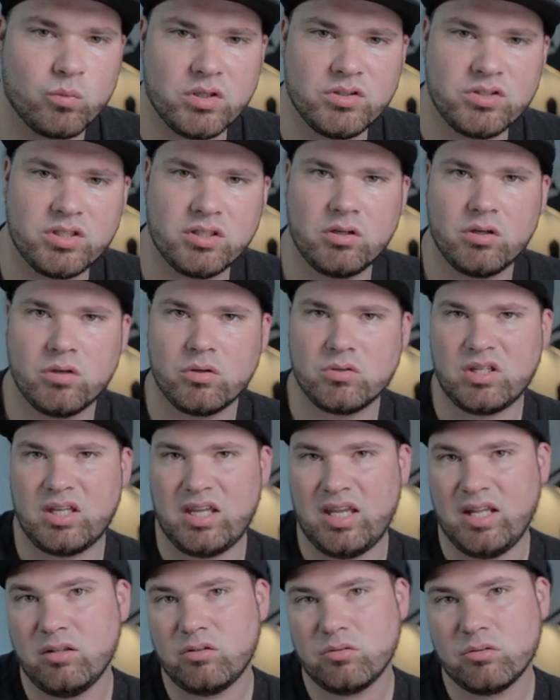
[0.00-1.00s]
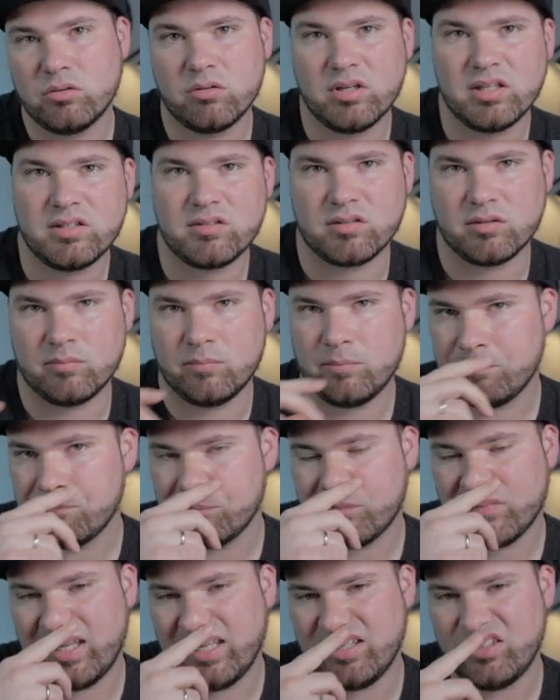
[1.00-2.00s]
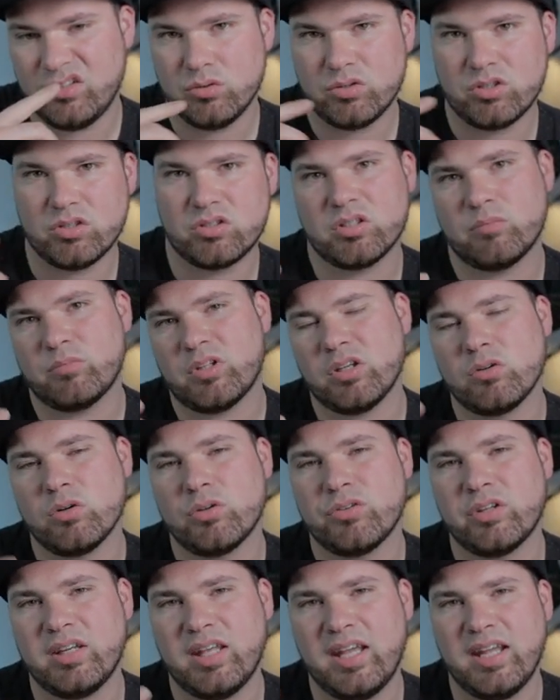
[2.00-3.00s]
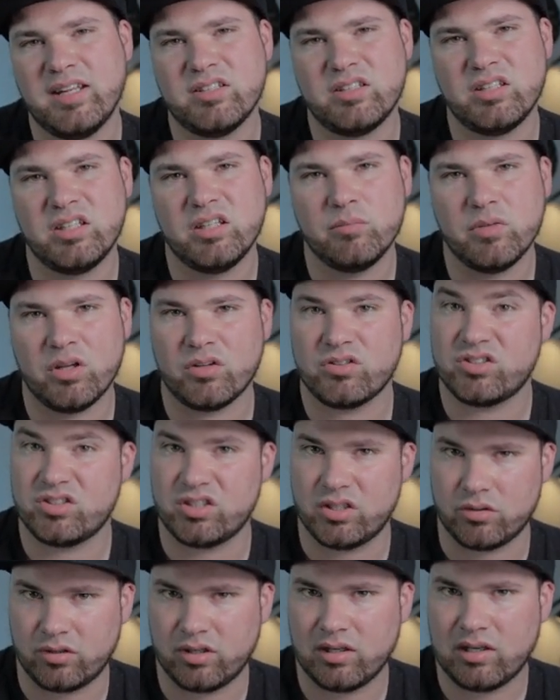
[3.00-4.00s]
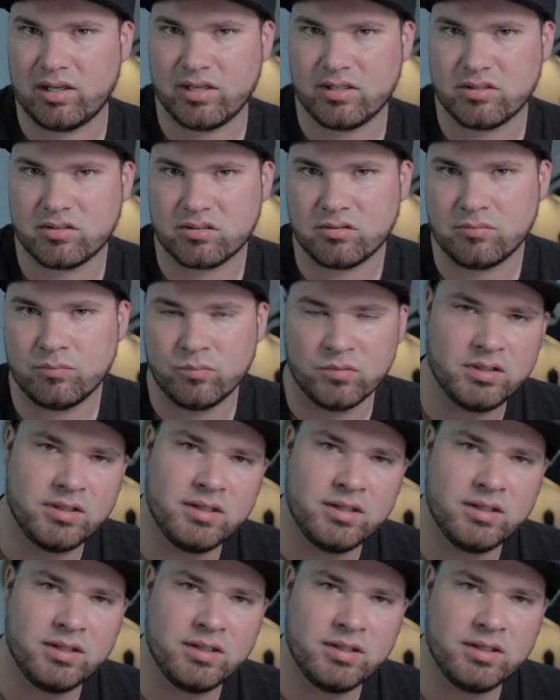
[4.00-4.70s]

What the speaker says: once it goes into Gritsum, it uses something called an HTML serializer.